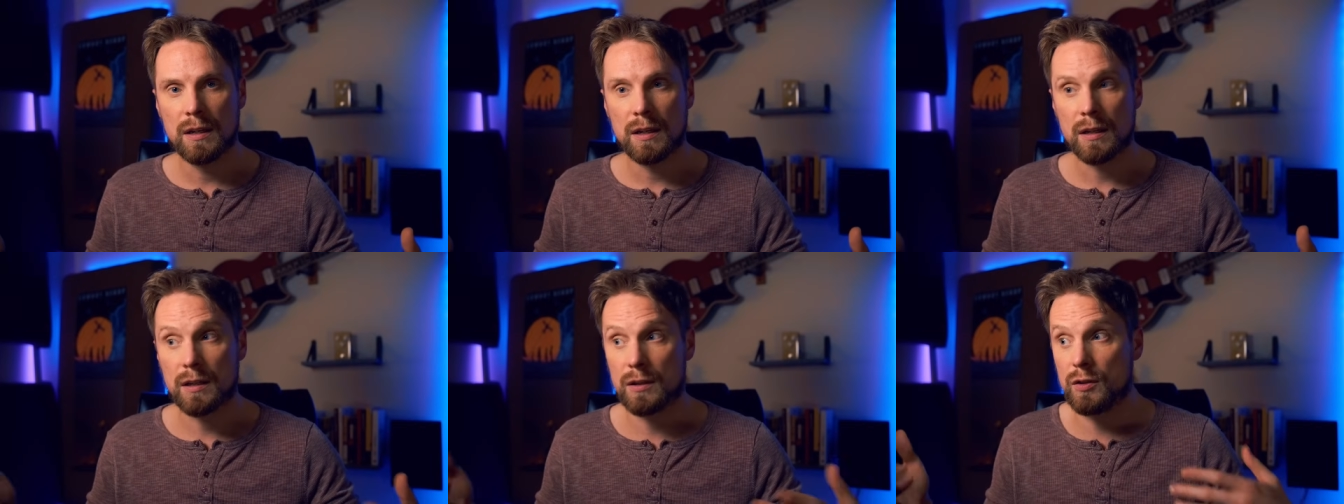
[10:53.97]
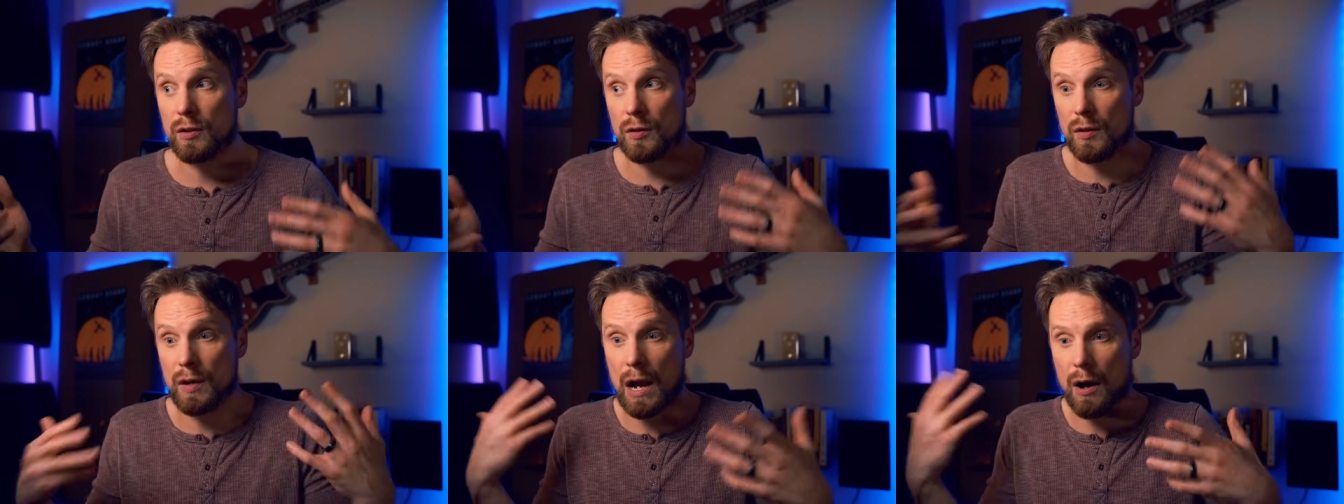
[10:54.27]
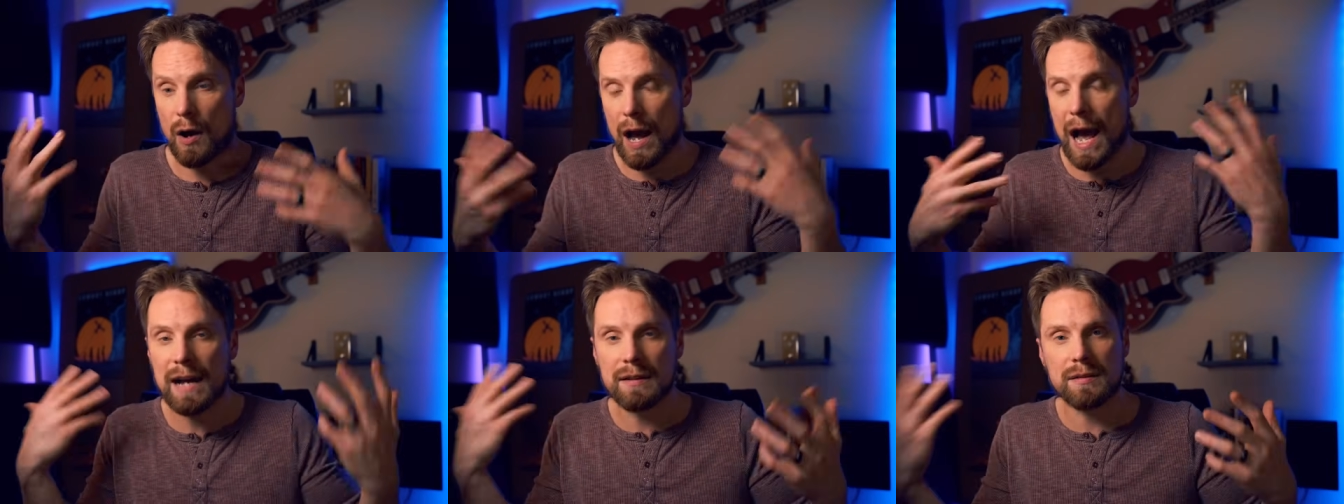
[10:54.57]
because you're
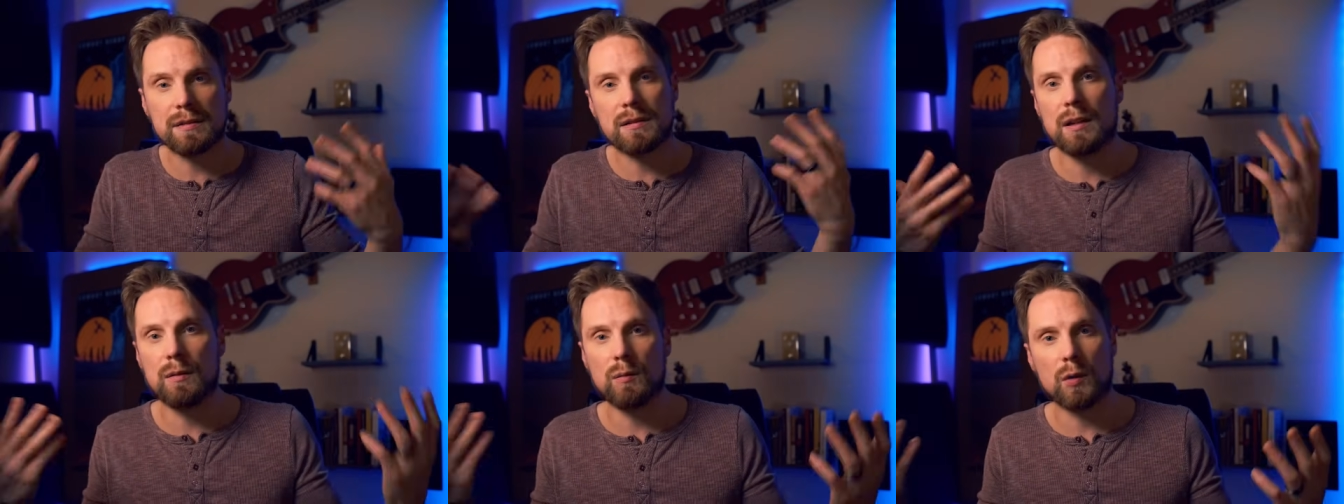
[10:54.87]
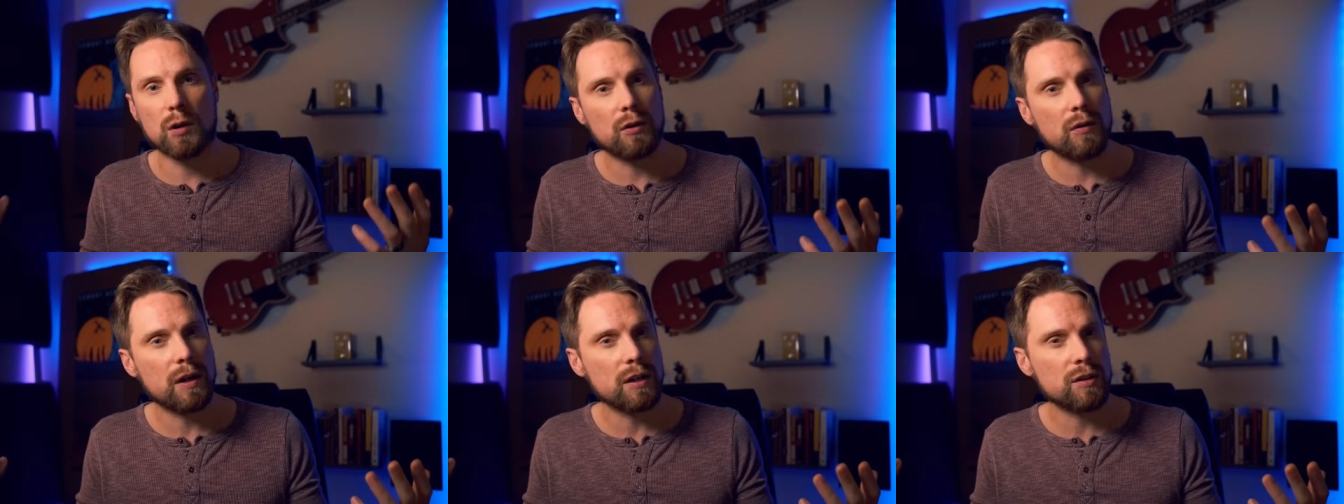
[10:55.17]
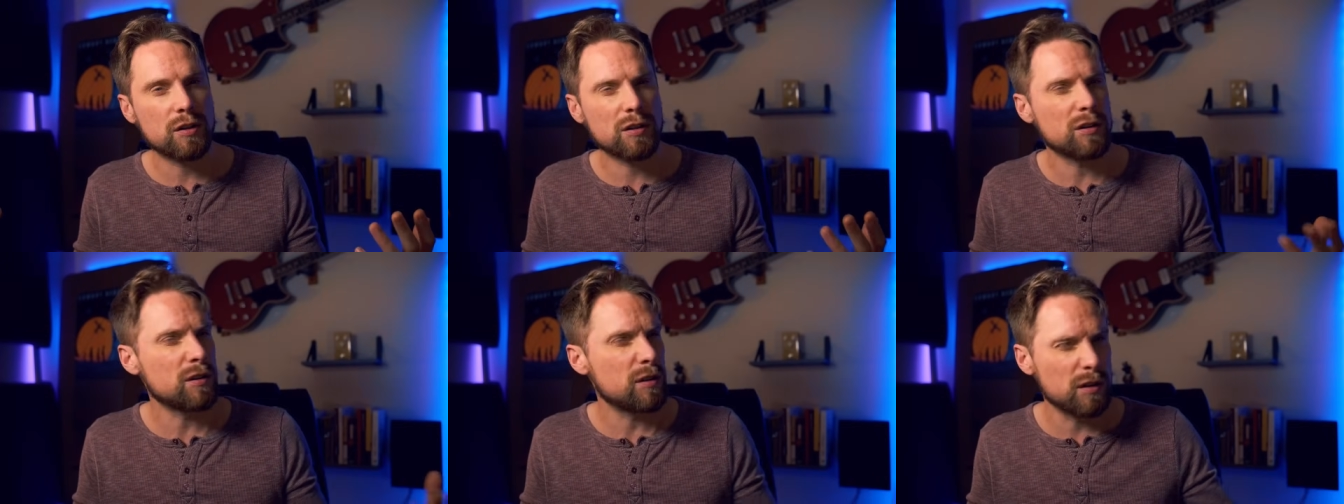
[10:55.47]
now asking more
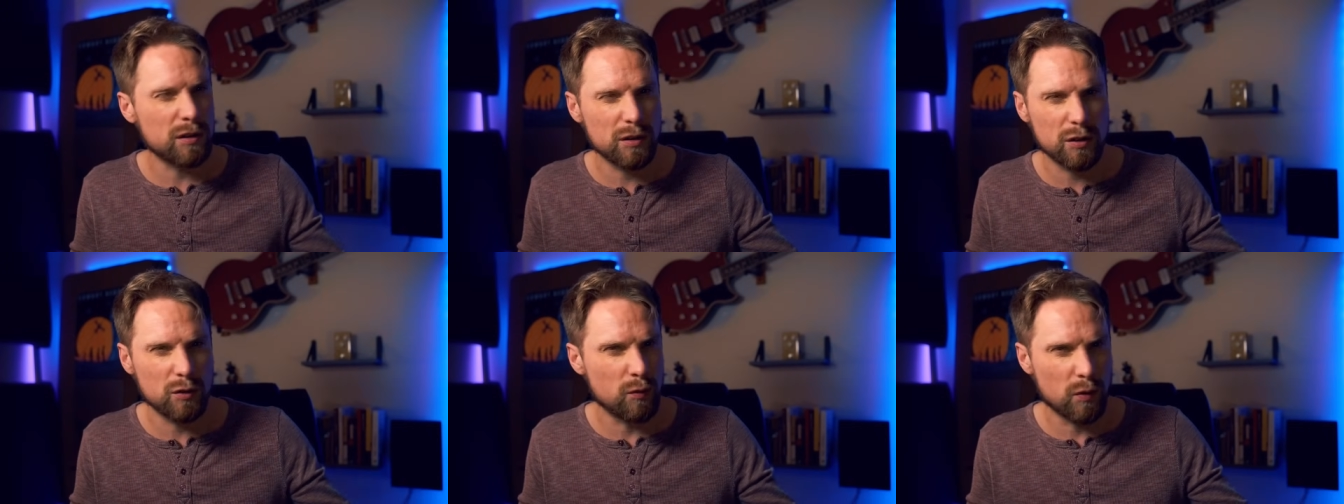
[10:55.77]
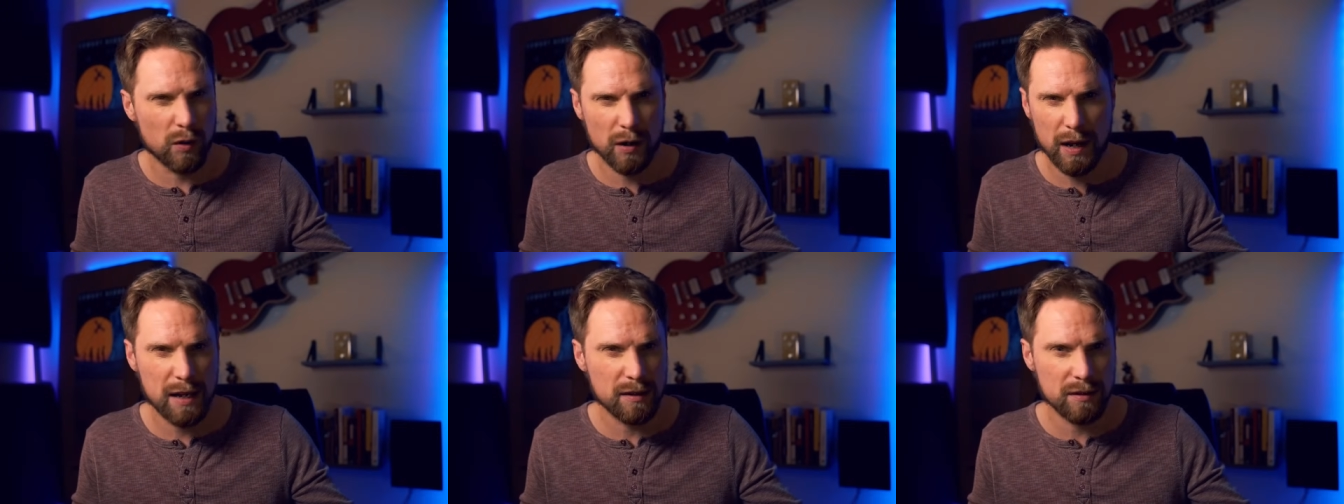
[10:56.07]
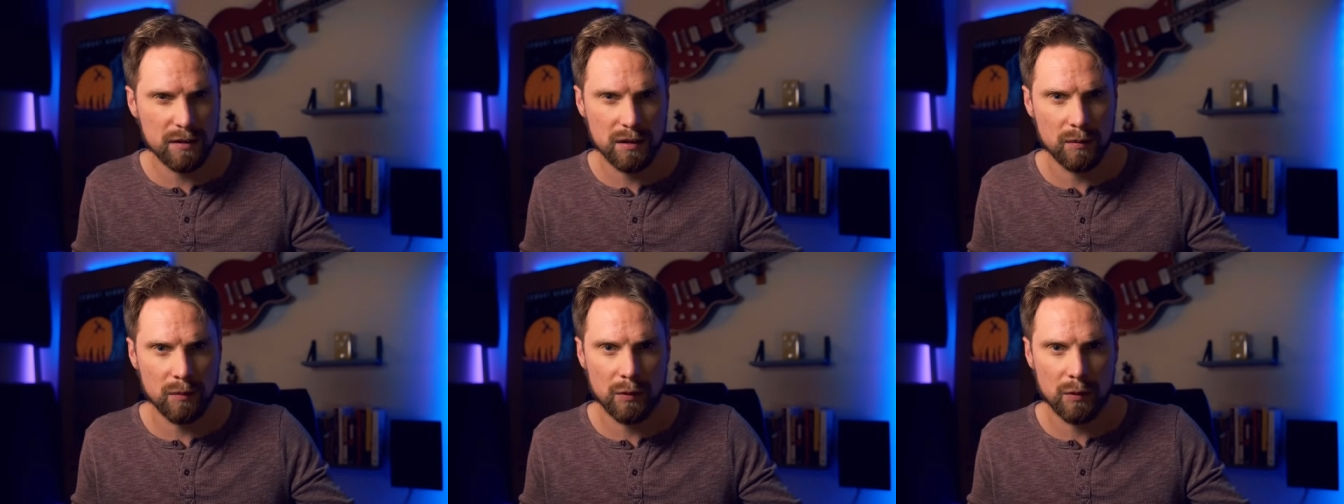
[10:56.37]
questions that you weren't asking